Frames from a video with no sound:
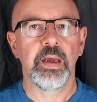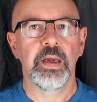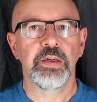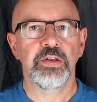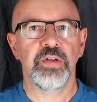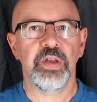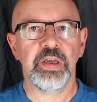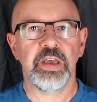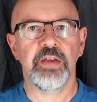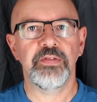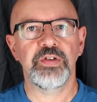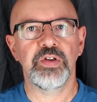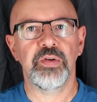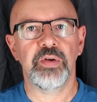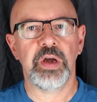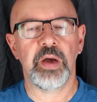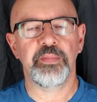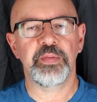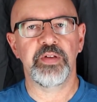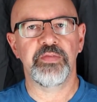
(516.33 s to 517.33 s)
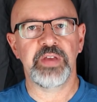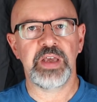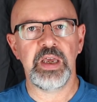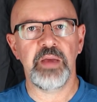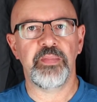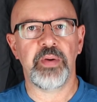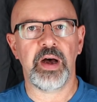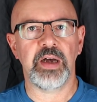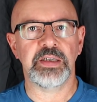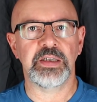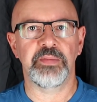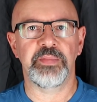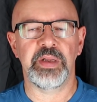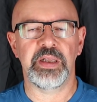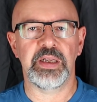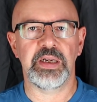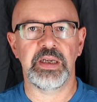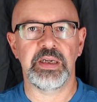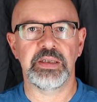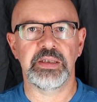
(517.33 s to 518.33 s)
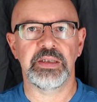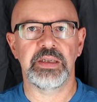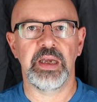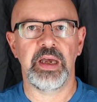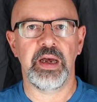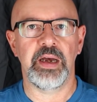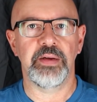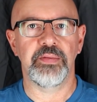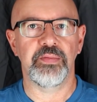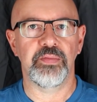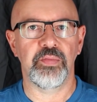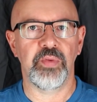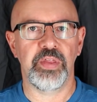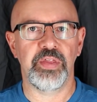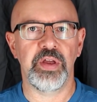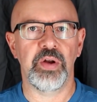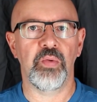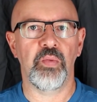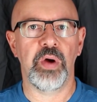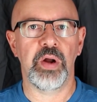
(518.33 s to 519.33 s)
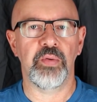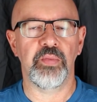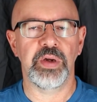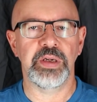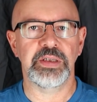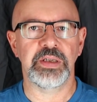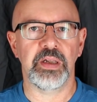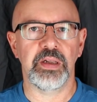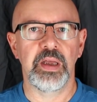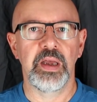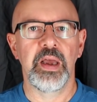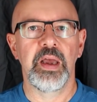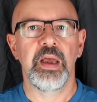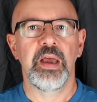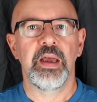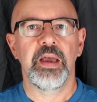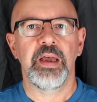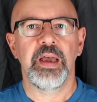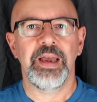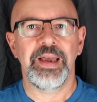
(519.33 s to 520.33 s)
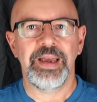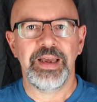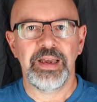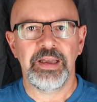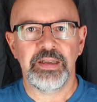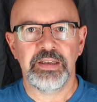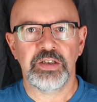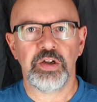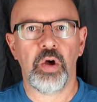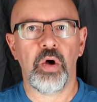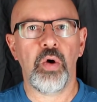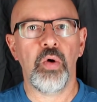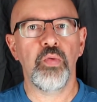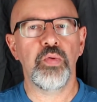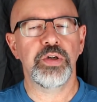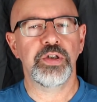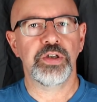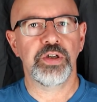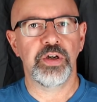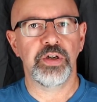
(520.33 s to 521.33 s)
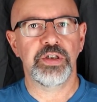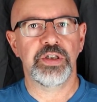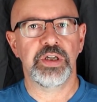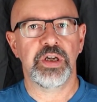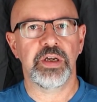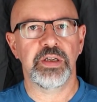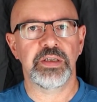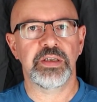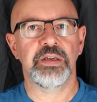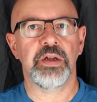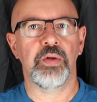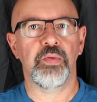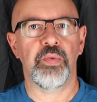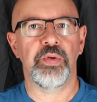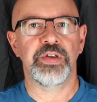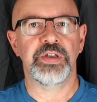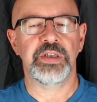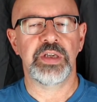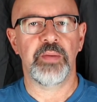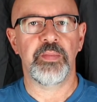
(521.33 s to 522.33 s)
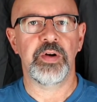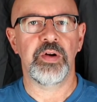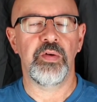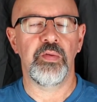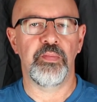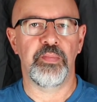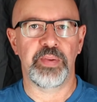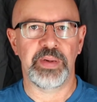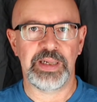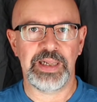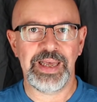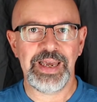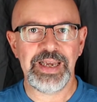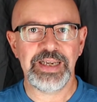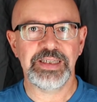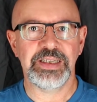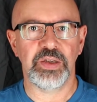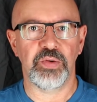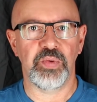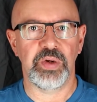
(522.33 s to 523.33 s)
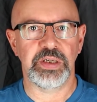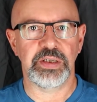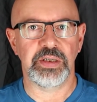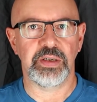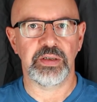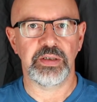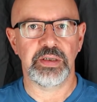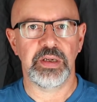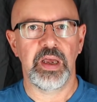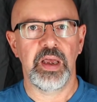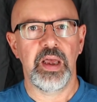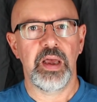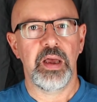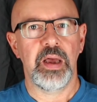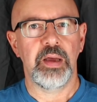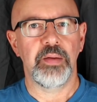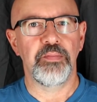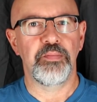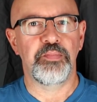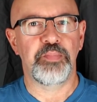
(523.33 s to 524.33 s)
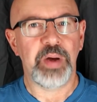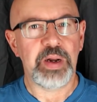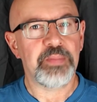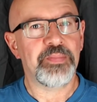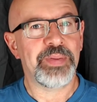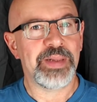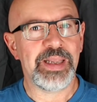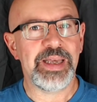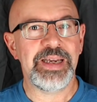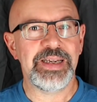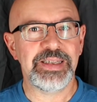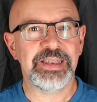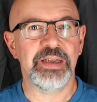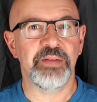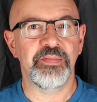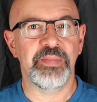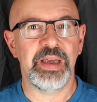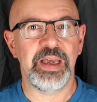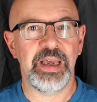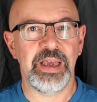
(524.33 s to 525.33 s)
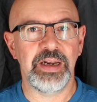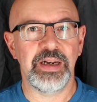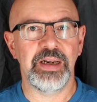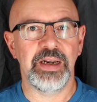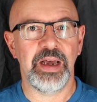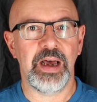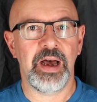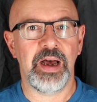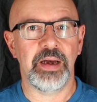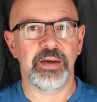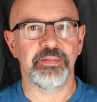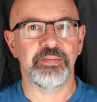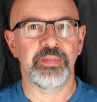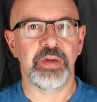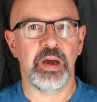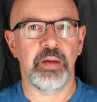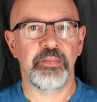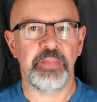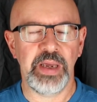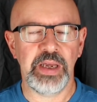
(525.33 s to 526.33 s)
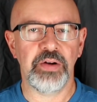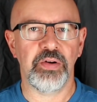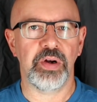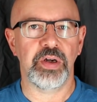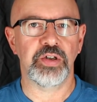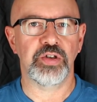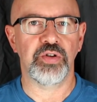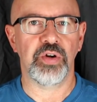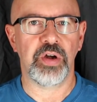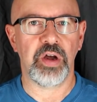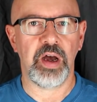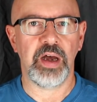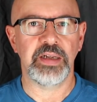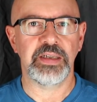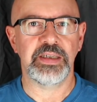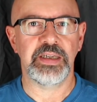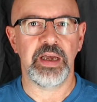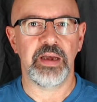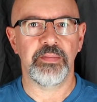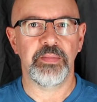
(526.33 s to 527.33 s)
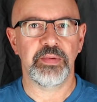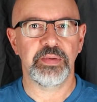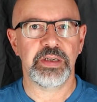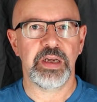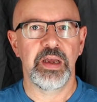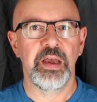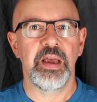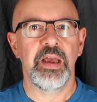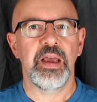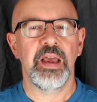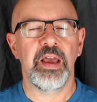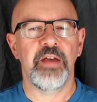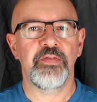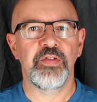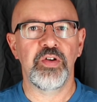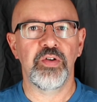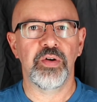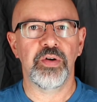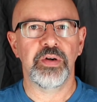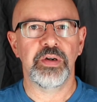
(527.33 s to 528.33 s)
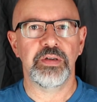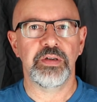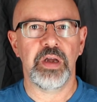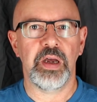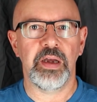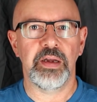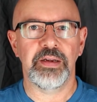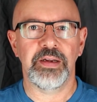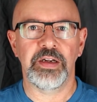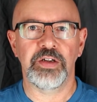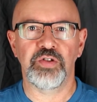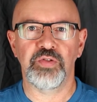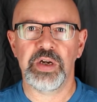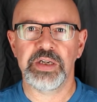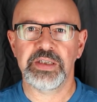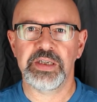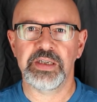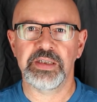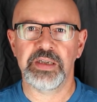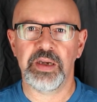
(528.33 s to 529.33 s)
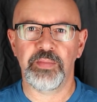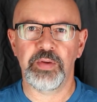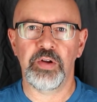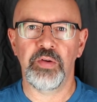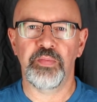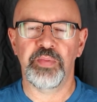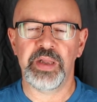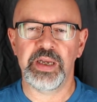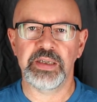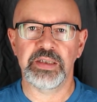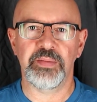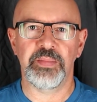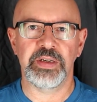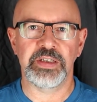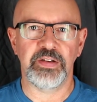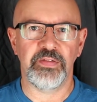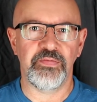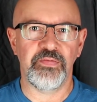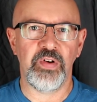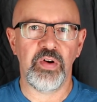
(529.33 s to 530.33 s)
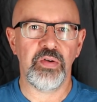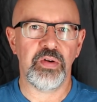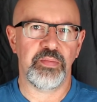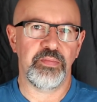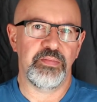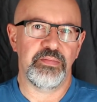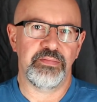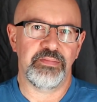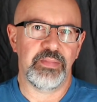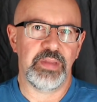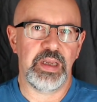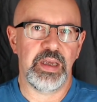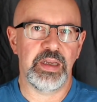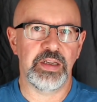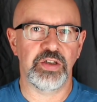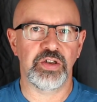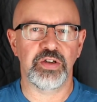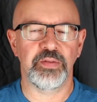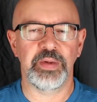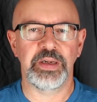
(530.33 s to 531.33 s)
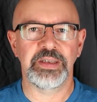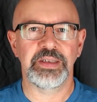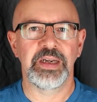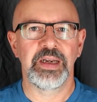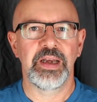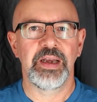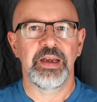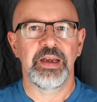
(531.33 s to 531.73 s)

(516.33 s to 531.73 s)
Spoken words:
So that gives you a couple of key possibilities within one whistle. It's always good to consult with someone who plays the whistles, but plays them in a pit orchestra concept. If you're addressing someone who plays them as a folk instrument,